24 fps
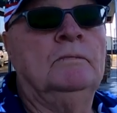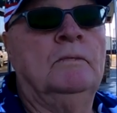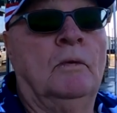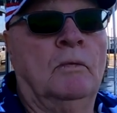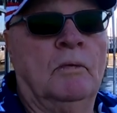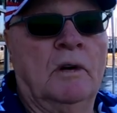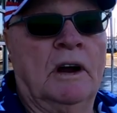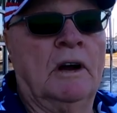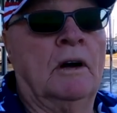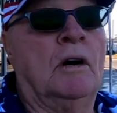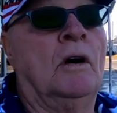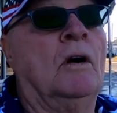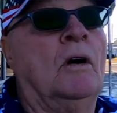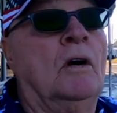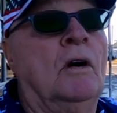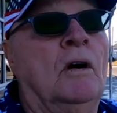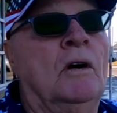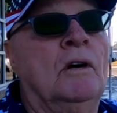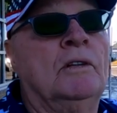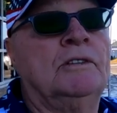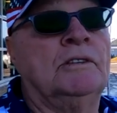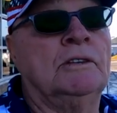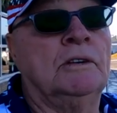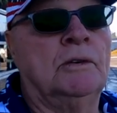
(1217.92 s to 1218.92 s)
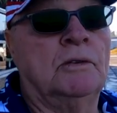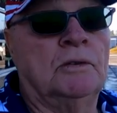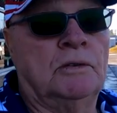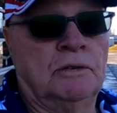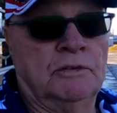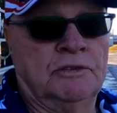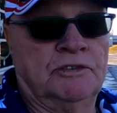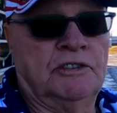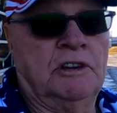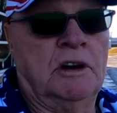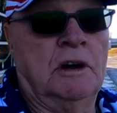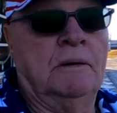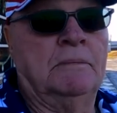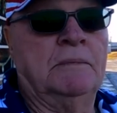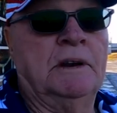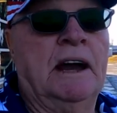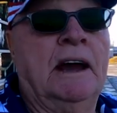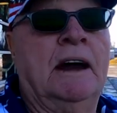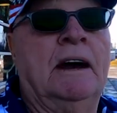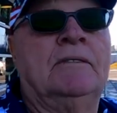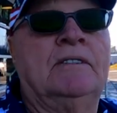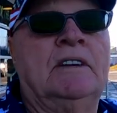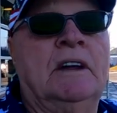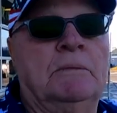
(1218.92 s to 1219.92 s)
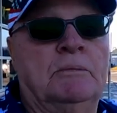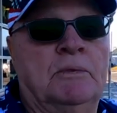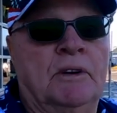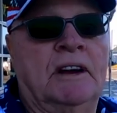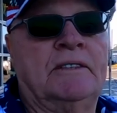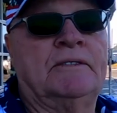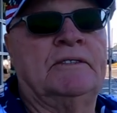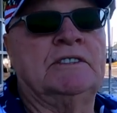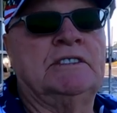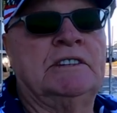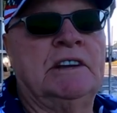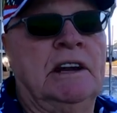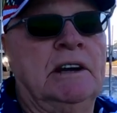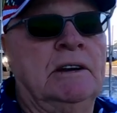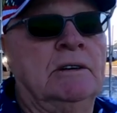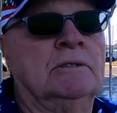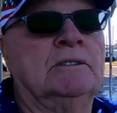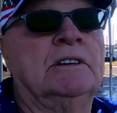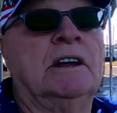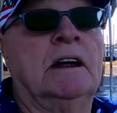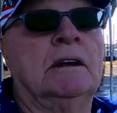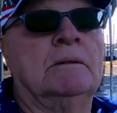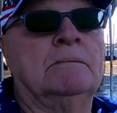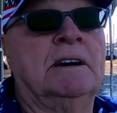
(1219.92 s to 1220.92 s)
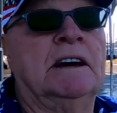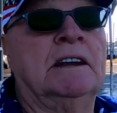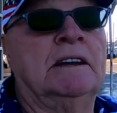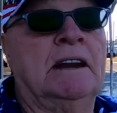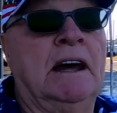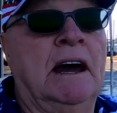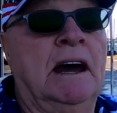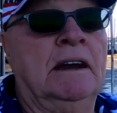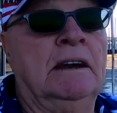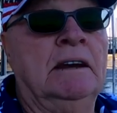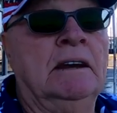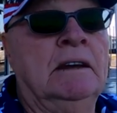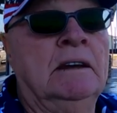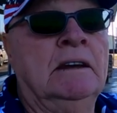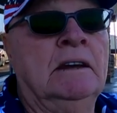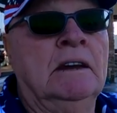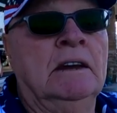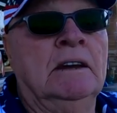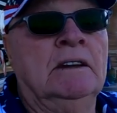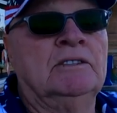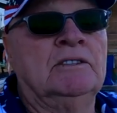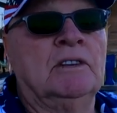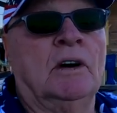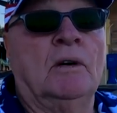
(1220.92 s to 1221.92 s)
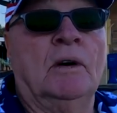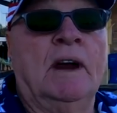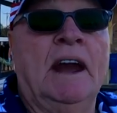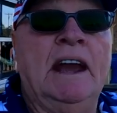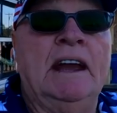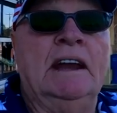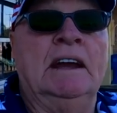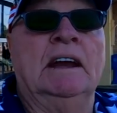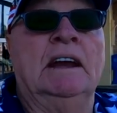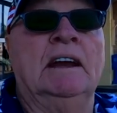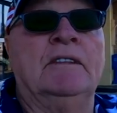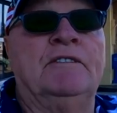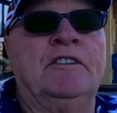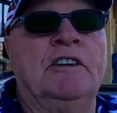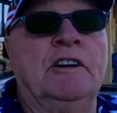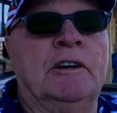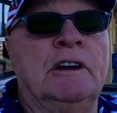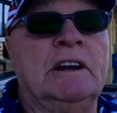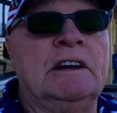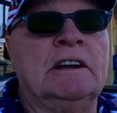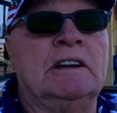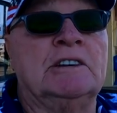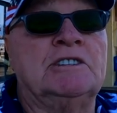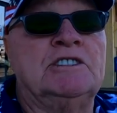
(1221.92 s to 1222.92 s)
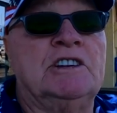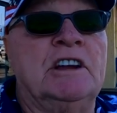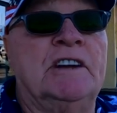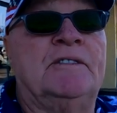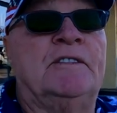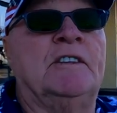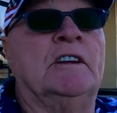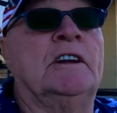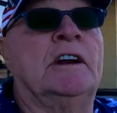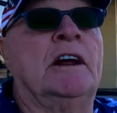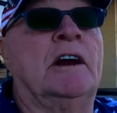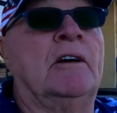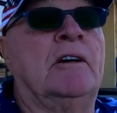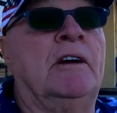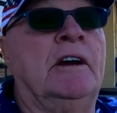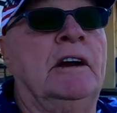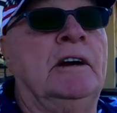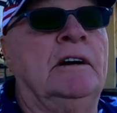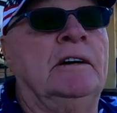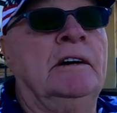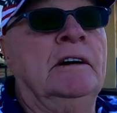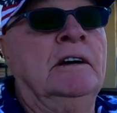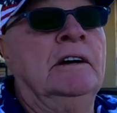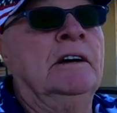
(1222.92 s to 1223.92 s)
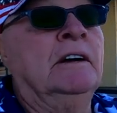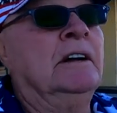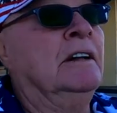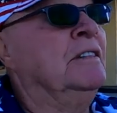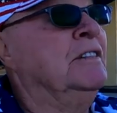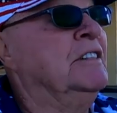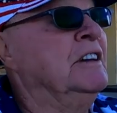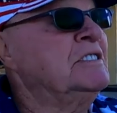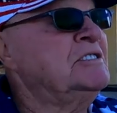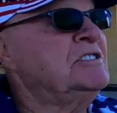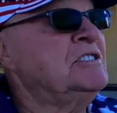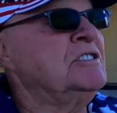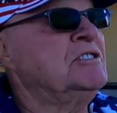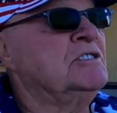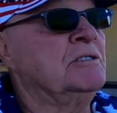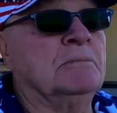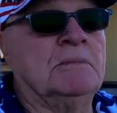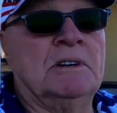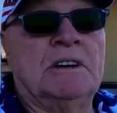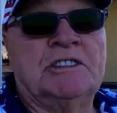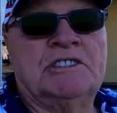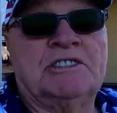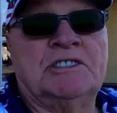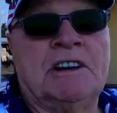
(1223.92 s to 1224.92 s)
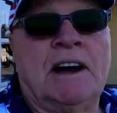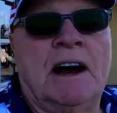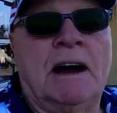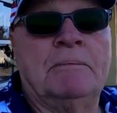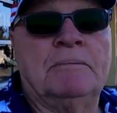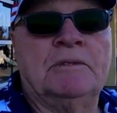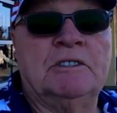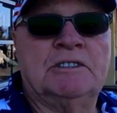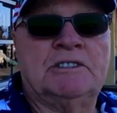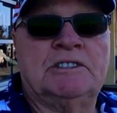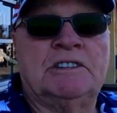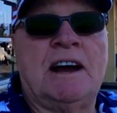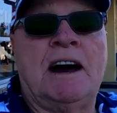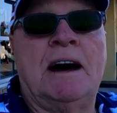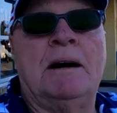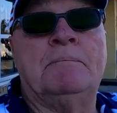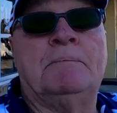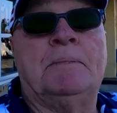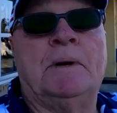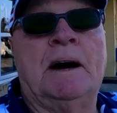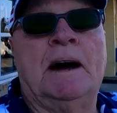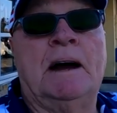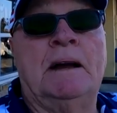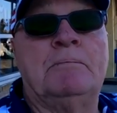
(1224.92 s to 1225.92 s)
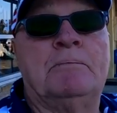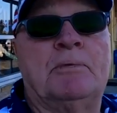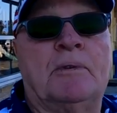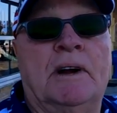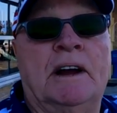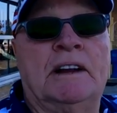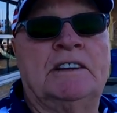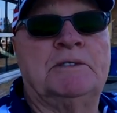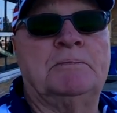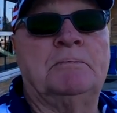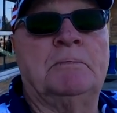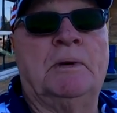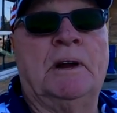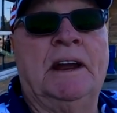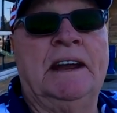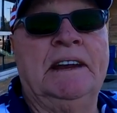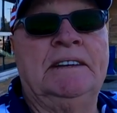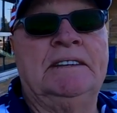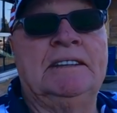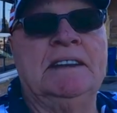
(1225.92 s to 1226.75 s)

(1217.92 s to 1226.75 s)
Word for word: where all the locals come to have their breakfast. Ain't no doubt about that. So, hey, if you're in the Chiefland area, this is a must stop. Stop by Brett's Big